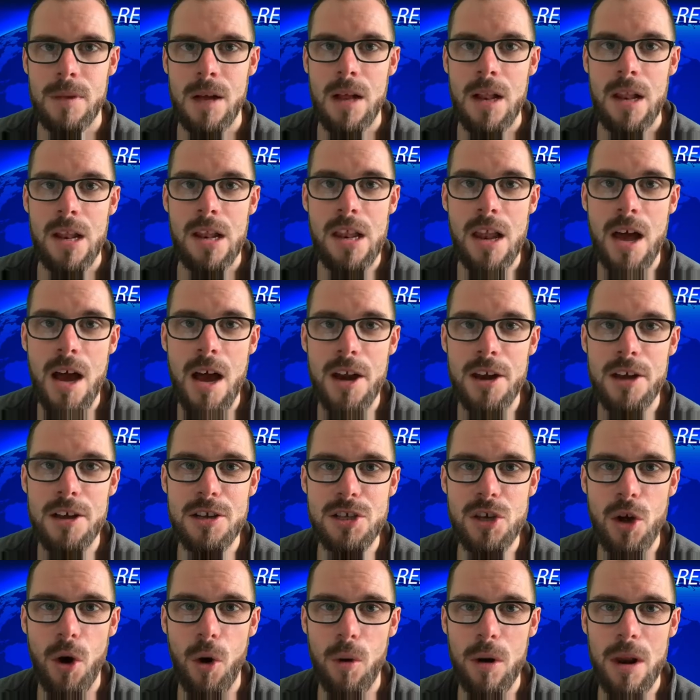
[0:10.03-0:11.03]
Learners
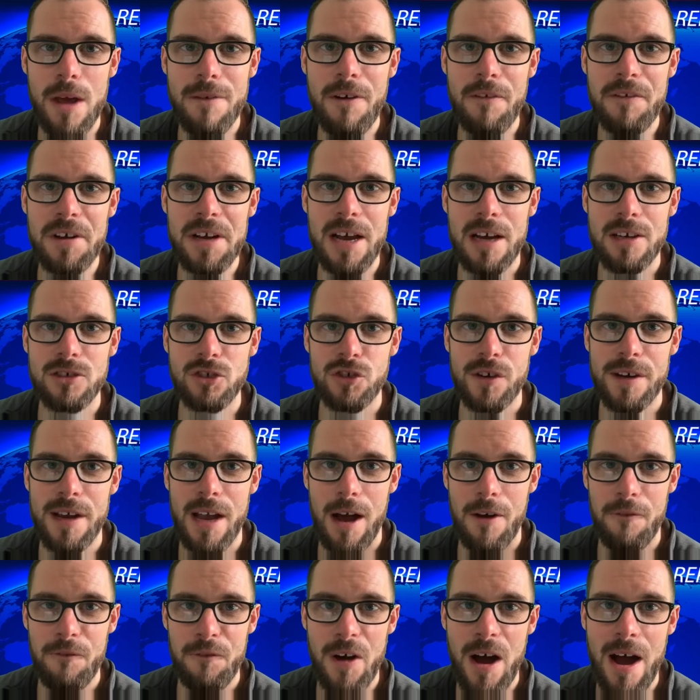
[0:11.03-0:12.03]
all over the country
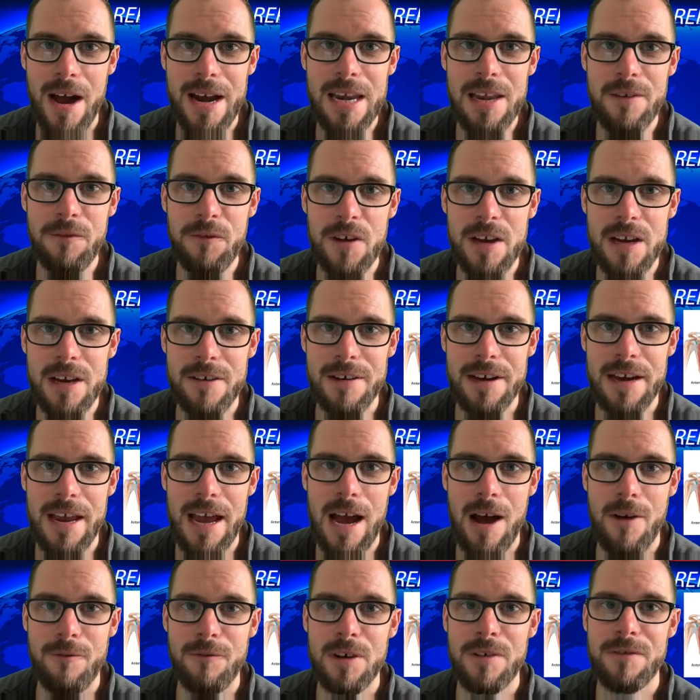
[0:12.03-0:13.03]
are finally figuring
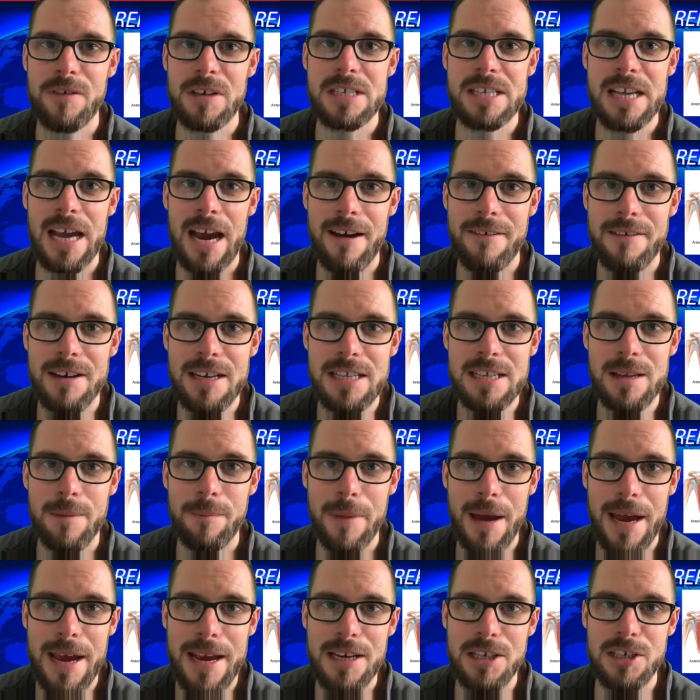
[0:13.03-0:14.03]
out that the teres
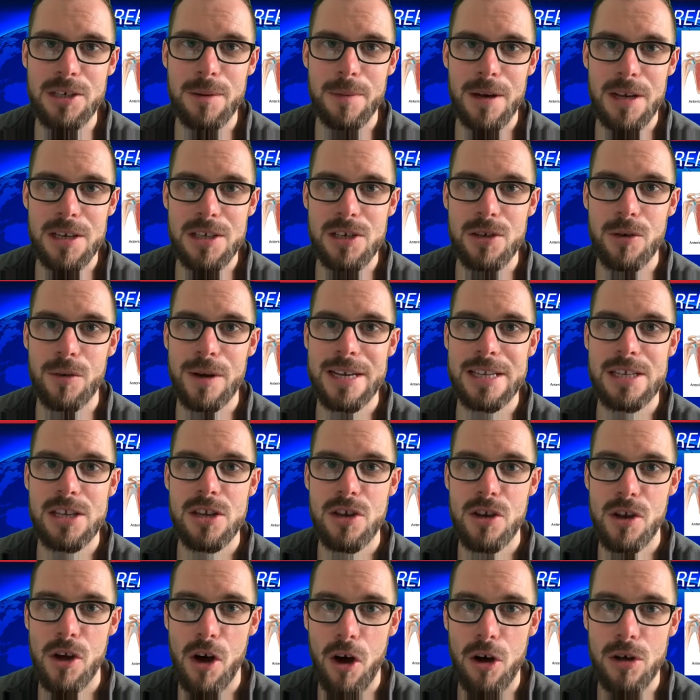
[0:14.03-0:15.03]
major muscle is
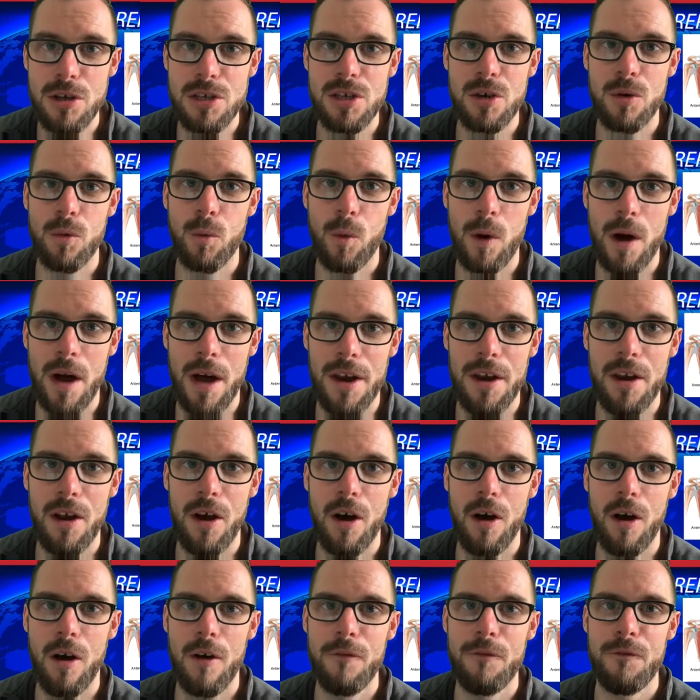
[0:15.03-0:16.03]
not one
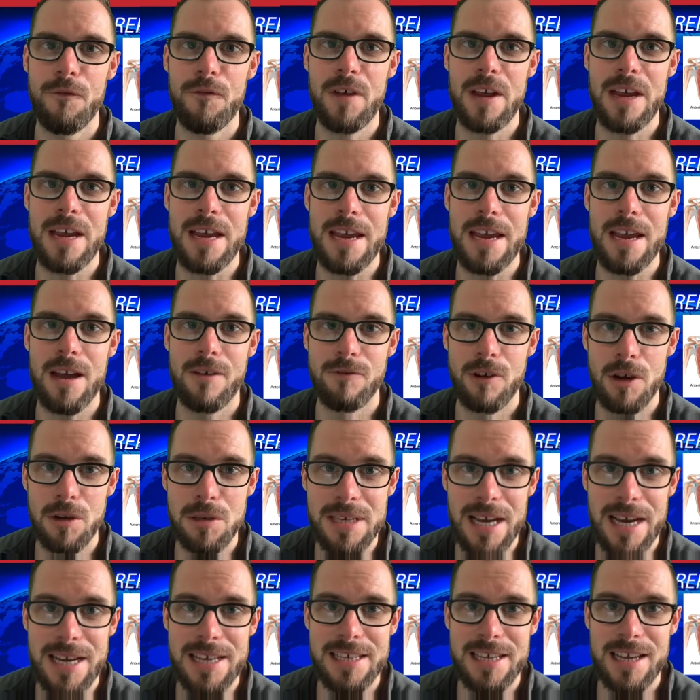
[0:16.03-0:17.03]
of the
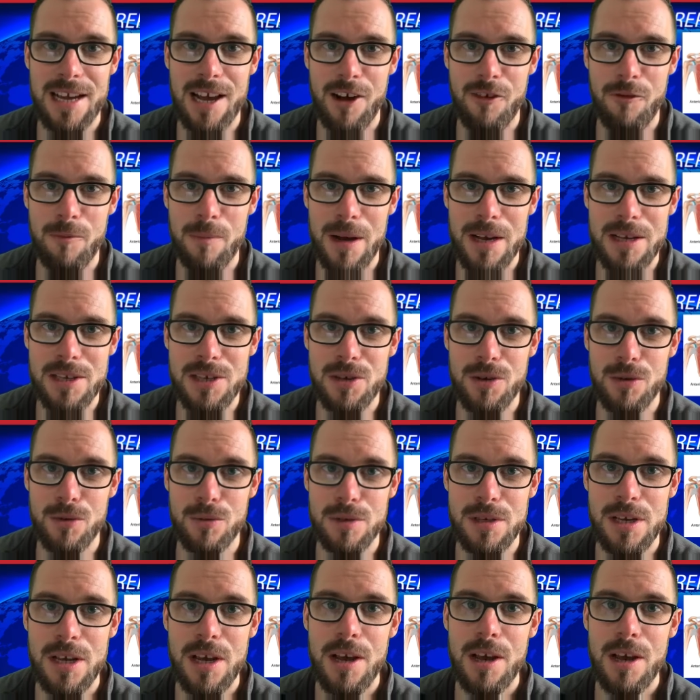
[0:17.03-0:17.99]
rotator cuff muscles.